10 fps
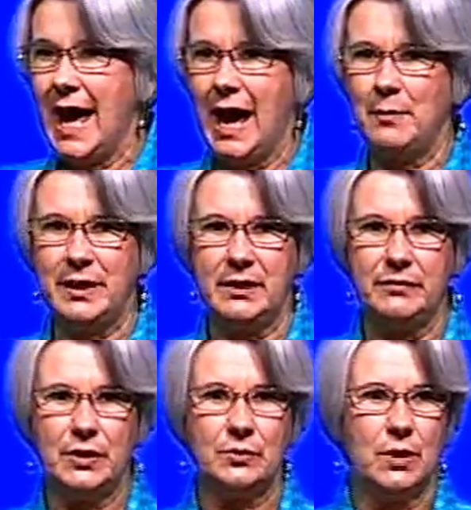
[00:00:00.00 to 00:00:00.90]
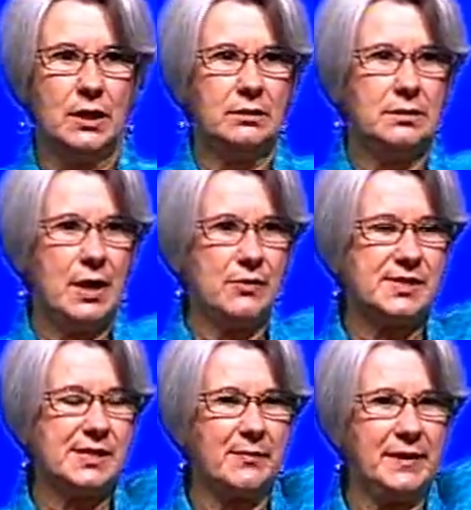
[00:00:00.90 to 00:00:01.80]
How many of you know
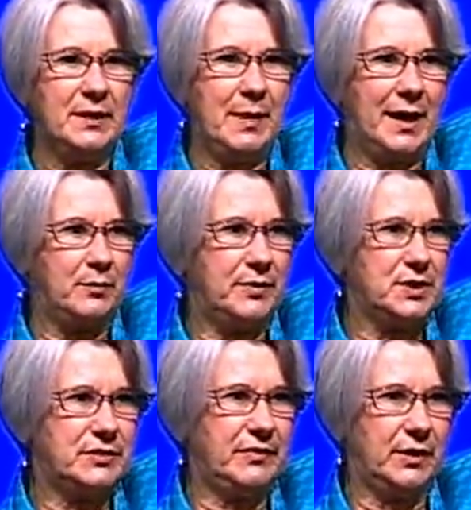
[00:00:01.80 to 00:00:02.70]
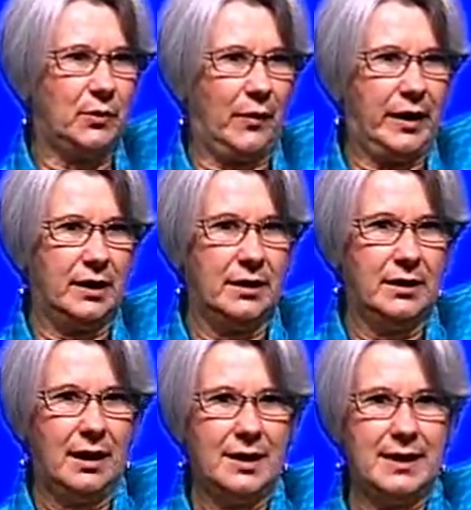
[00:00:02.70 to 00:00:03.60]
something about appreciative inquiry?
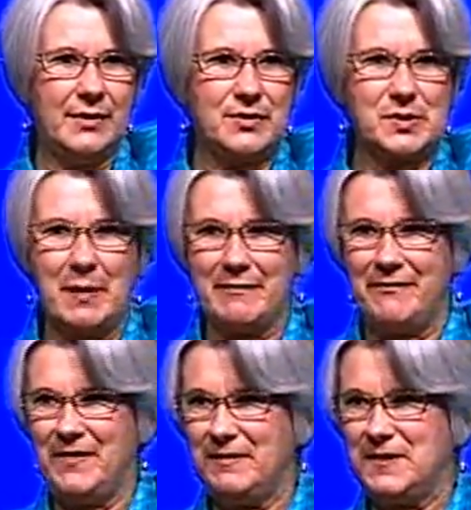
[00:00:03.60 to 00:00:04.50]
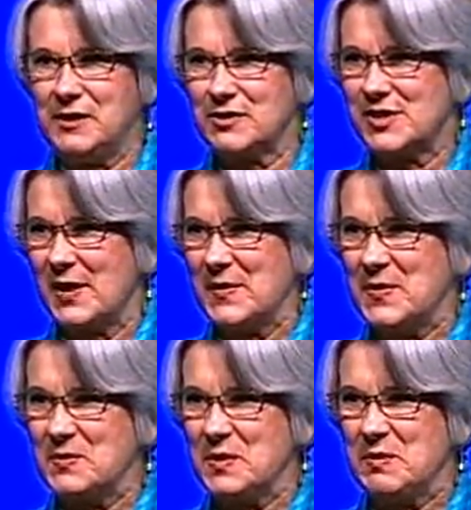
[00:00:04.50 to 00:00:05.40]
I know there's about 50 or so in
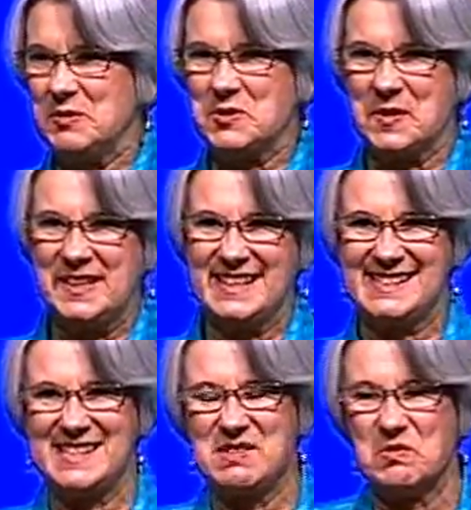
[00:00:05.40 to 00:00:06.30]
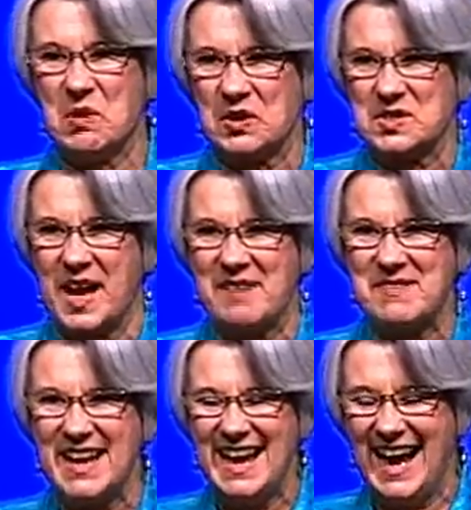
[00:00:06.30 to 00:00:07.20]
the room who joined us in the
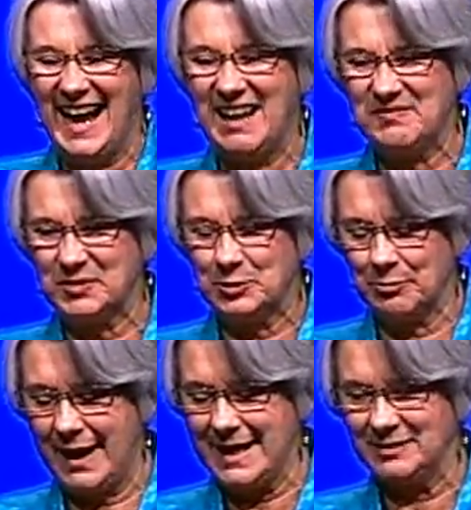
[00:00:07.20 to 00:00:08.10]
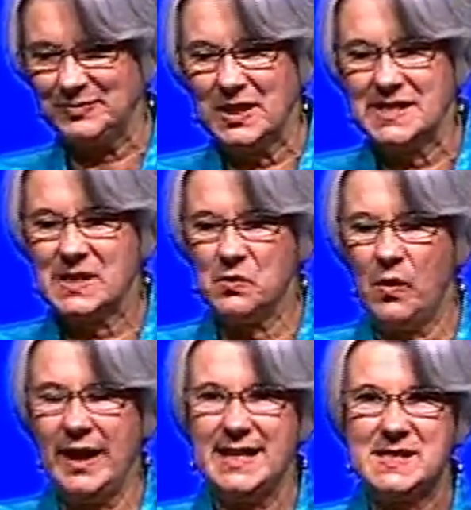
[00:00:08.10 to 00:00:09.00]
workshop. Great. So
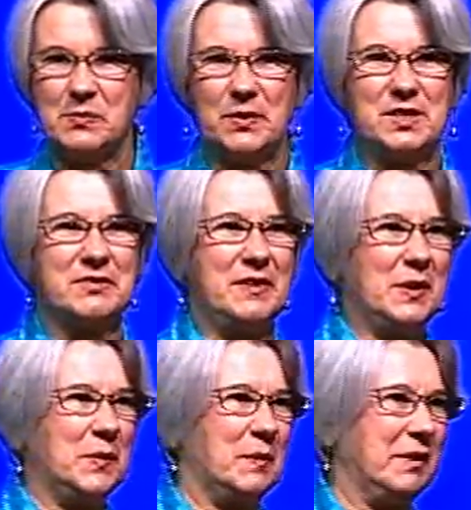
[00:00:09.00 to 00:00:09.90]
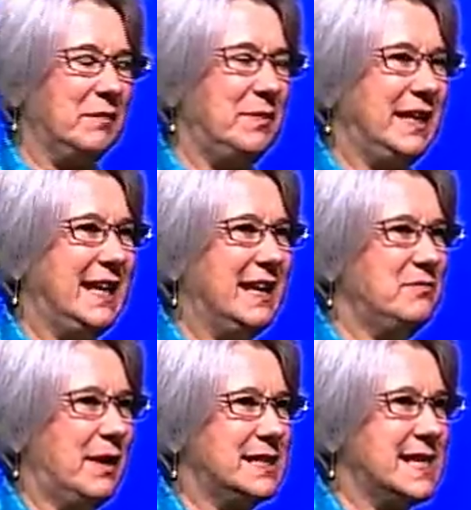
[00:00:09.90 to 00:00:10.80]
what is appreciative inquiry? I'm going to
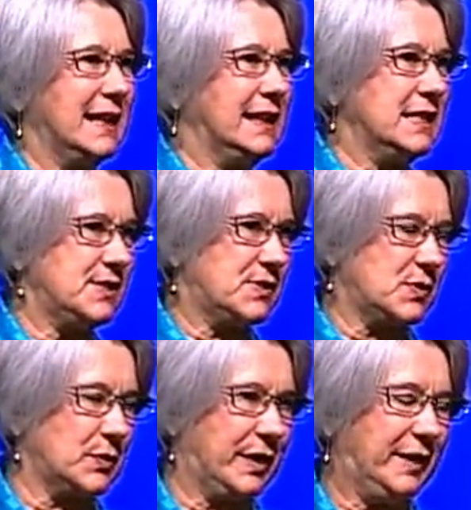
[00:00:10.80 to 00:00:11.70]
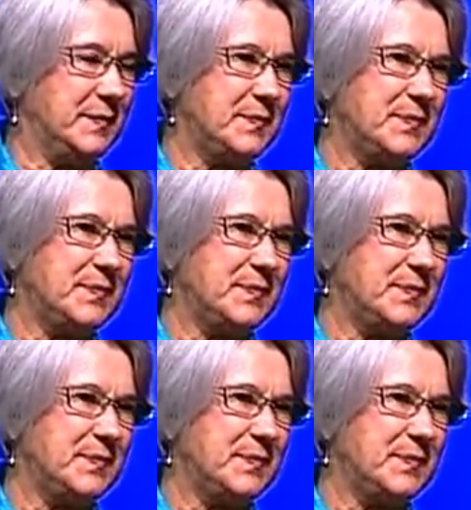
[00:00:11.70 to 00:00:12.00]
begin by telling a story.